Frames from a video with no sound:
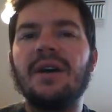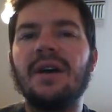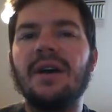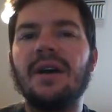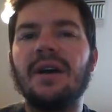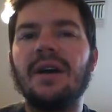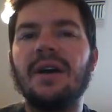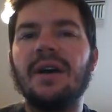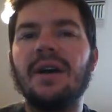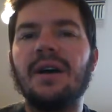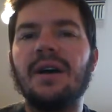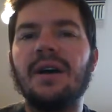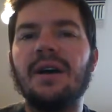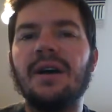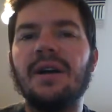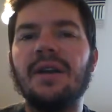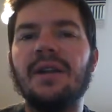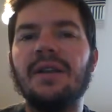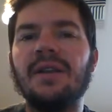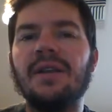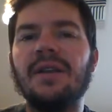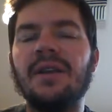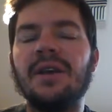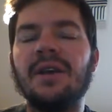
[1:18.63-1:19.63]

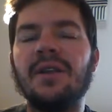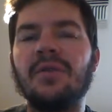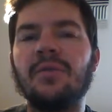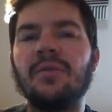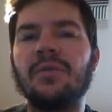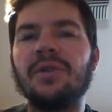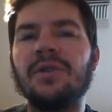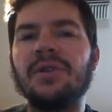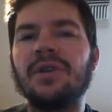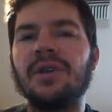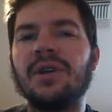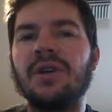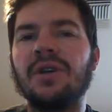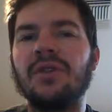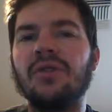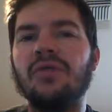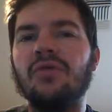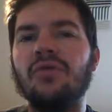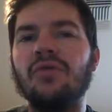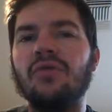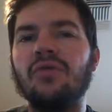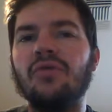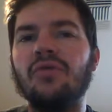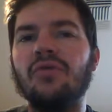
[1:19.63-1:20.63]
Uh, the other ones
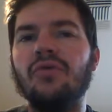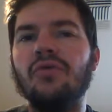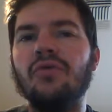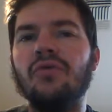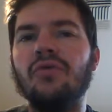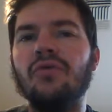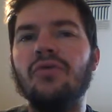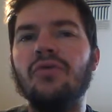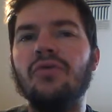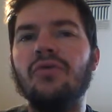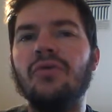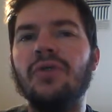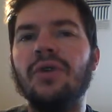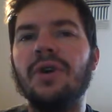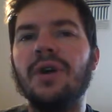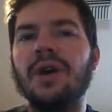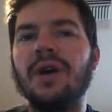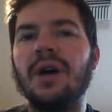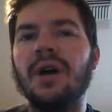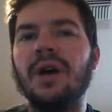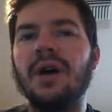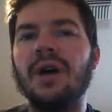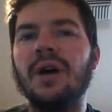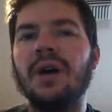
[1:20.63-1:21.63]
include
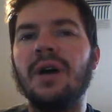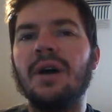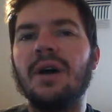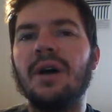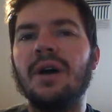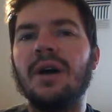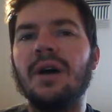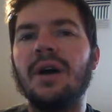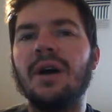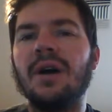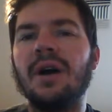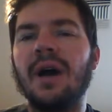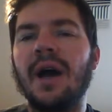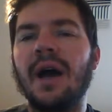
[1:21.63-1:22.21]
uh,